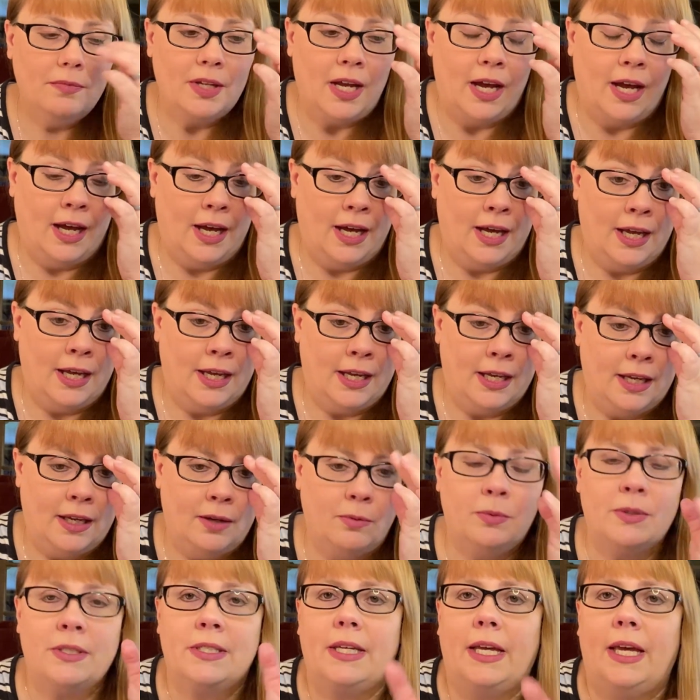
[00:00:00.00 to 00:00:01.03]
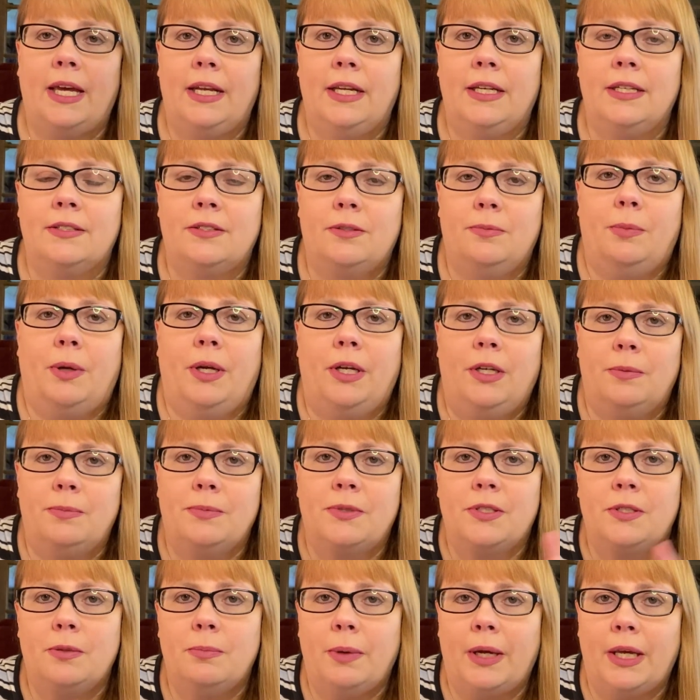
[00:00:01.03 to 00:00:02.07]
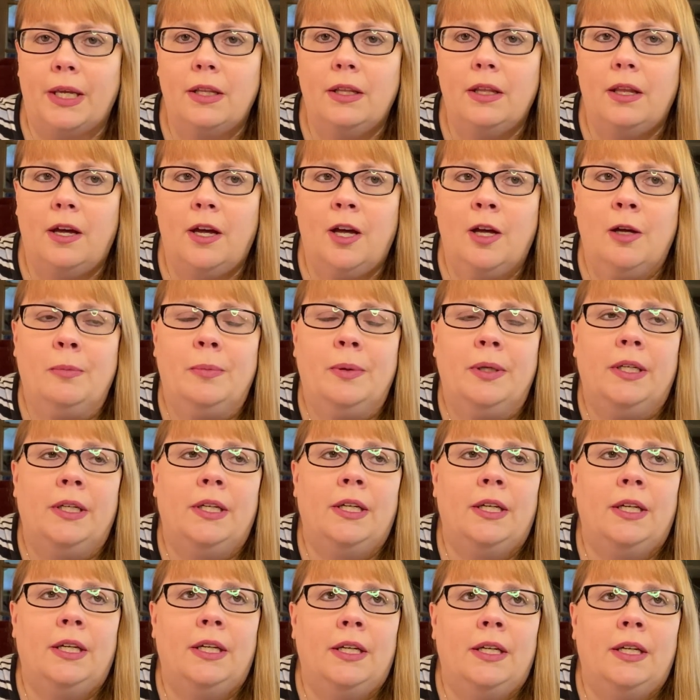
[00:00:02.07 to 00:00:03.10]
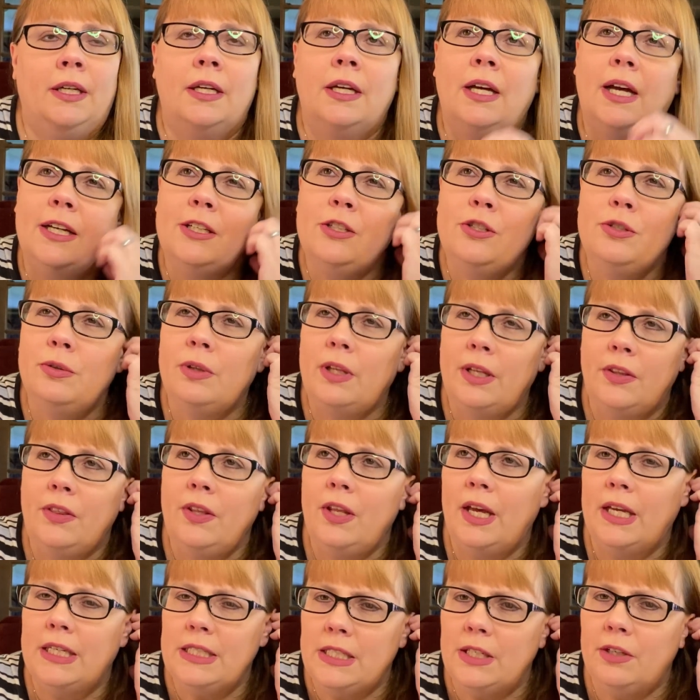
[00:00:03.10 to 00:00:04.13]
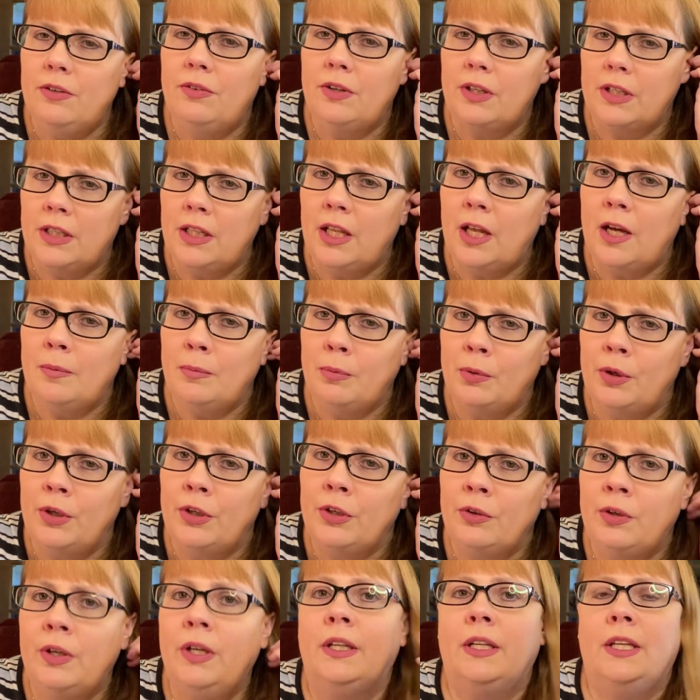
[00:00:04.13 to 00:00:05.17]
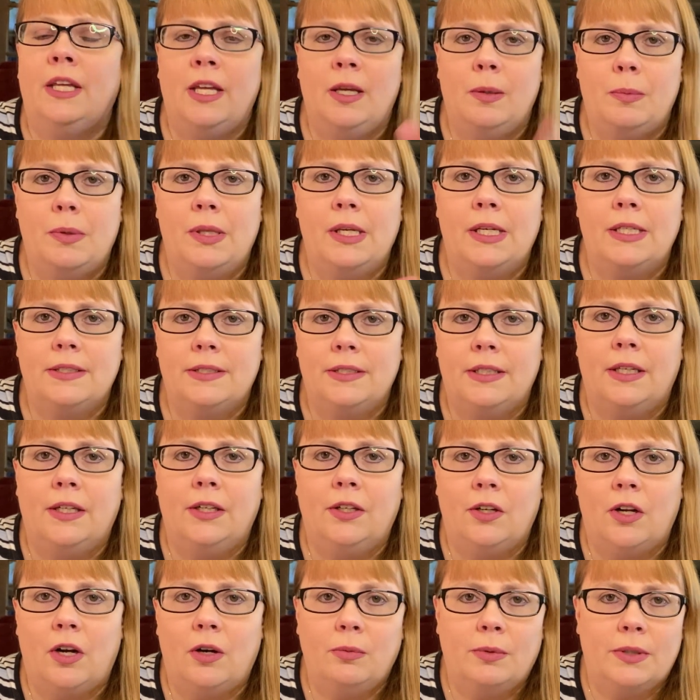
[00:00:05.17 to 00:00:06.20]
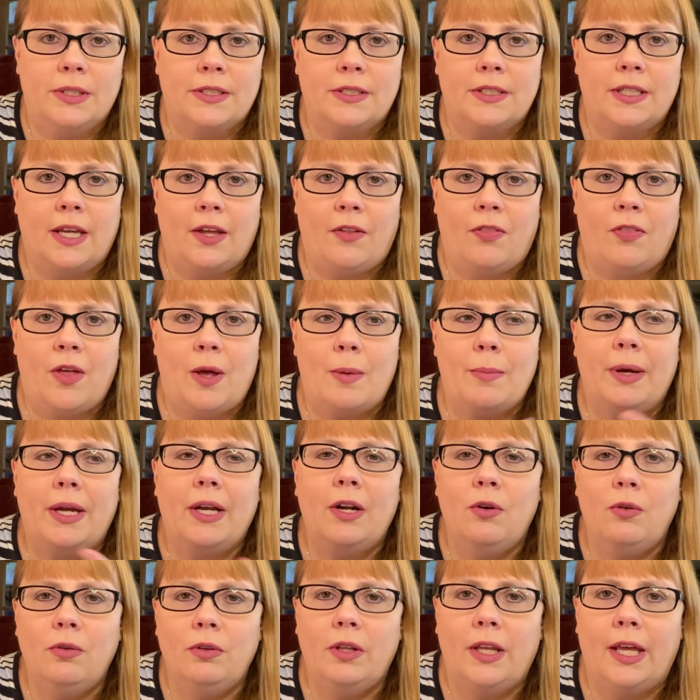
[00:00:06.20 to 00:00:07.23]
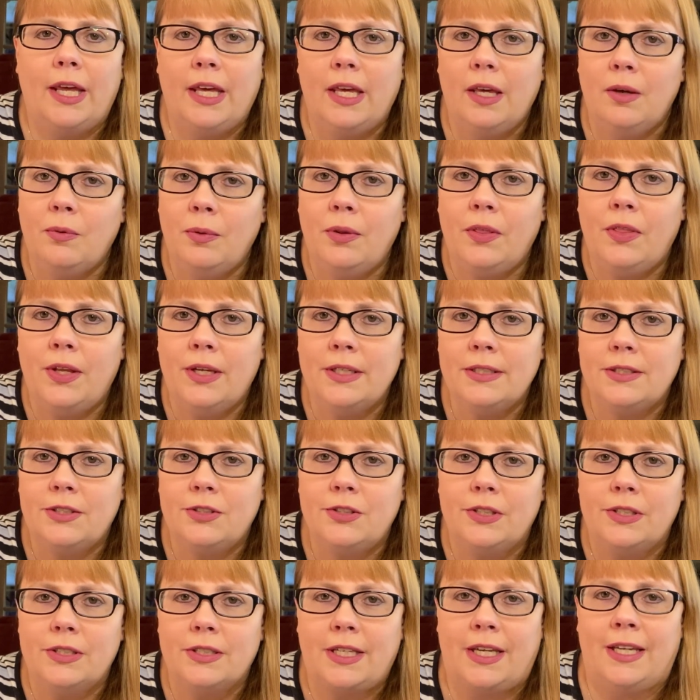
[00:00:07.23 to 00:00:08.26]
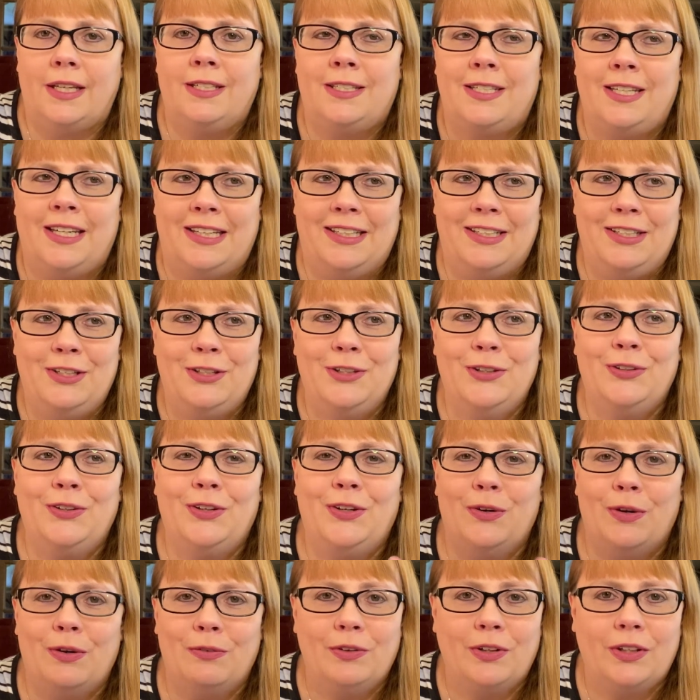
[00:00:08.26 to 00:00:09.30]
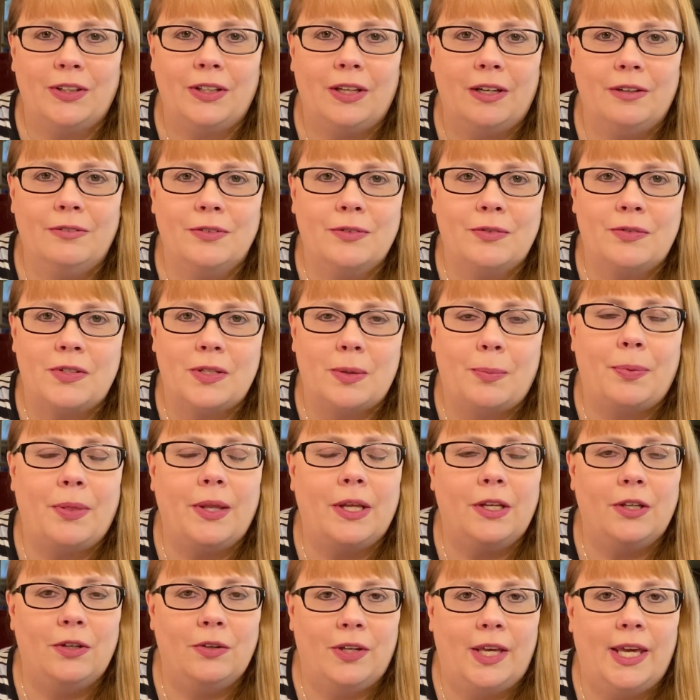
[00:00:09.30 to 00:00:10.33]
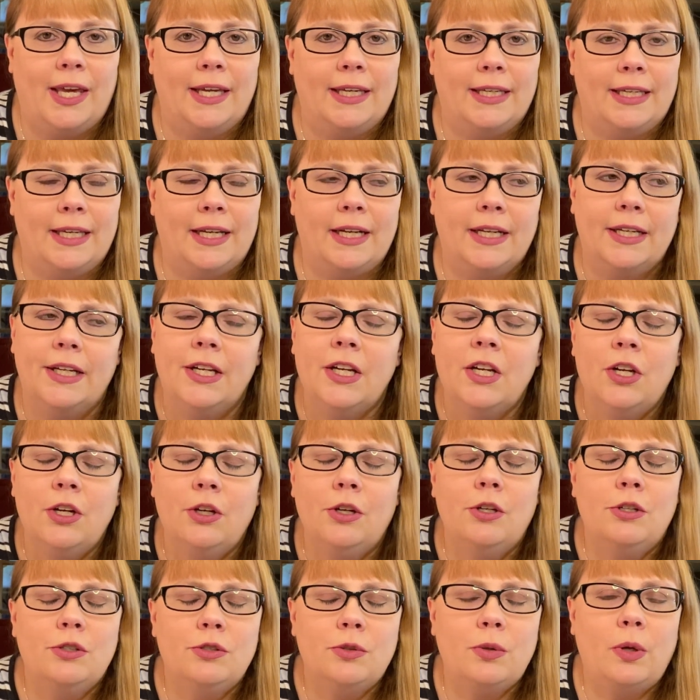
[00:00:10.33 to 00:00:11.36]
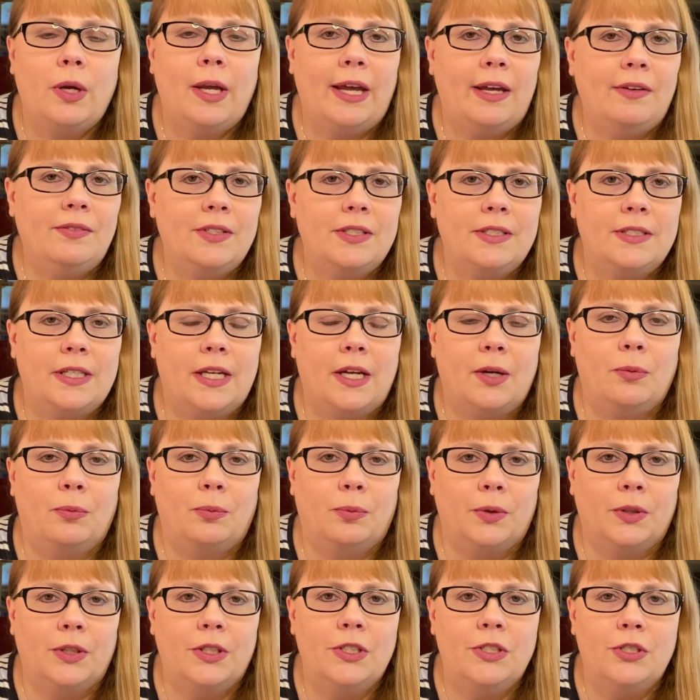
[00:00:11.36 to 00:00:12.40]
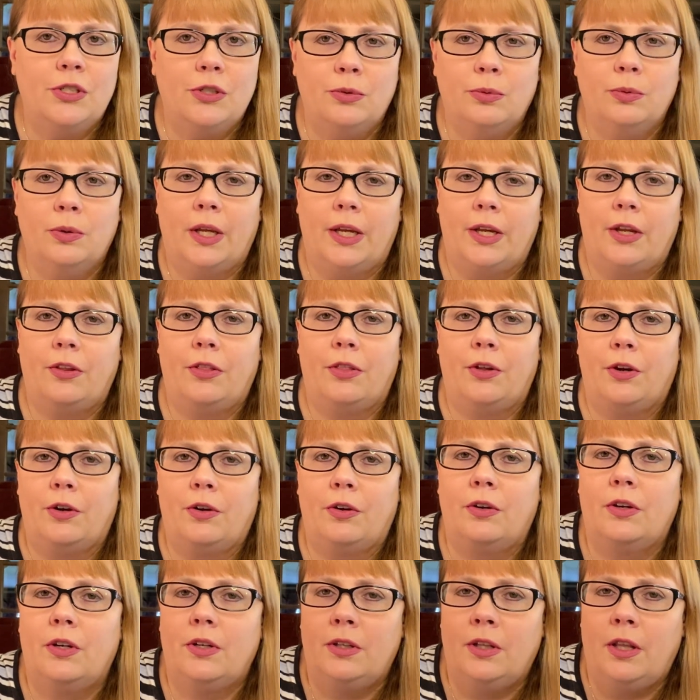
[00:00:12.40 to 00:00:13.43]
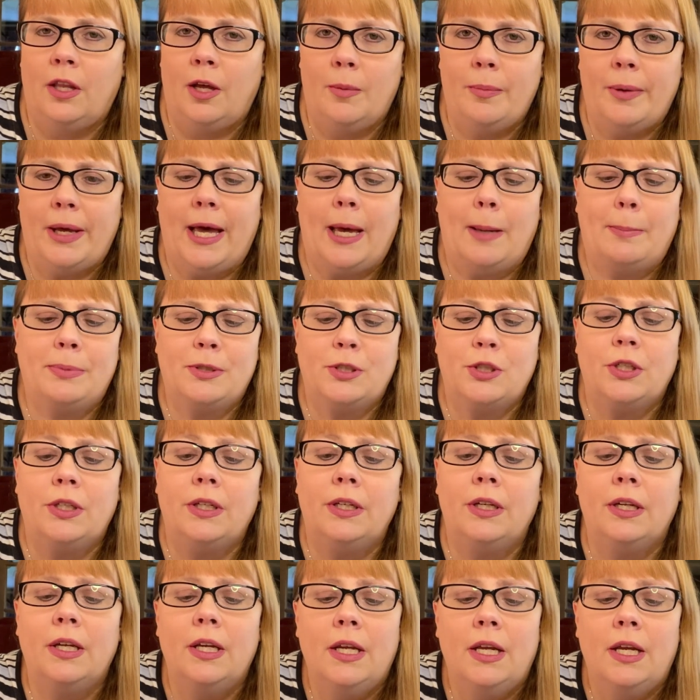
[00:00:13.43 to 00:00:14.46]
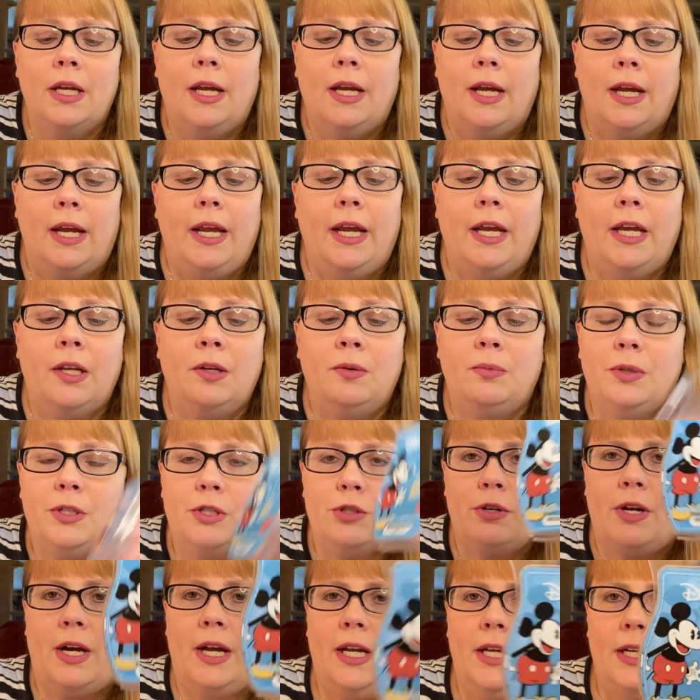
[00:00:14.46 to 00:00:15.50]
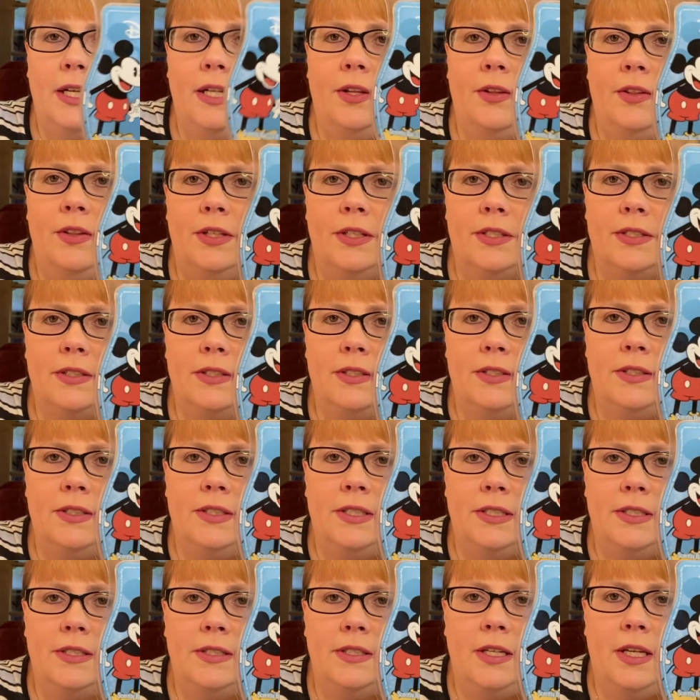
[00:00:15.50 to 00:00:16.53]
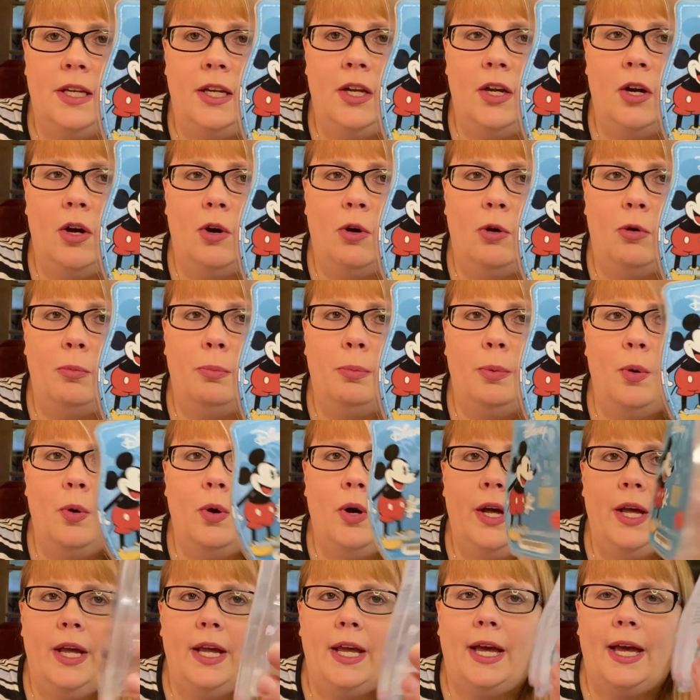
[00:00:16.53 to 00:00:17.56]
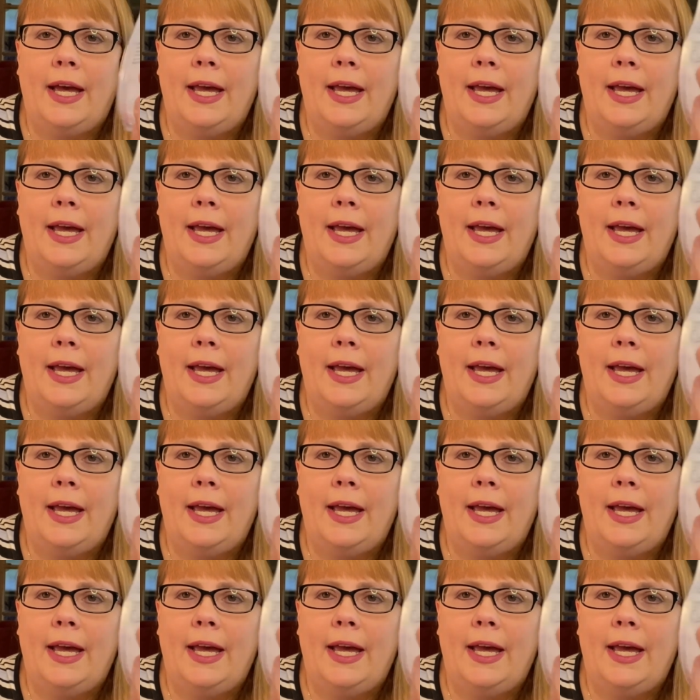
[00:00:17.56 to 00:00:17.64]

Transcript: I was adding some items to my club. I do like the idea of a club where you can keep things in and always get them. I don't like it when things are discontinued. You have a love of something and you can't get it. So I have to say I really do like their club option. And we tried this Disney Oh Boy.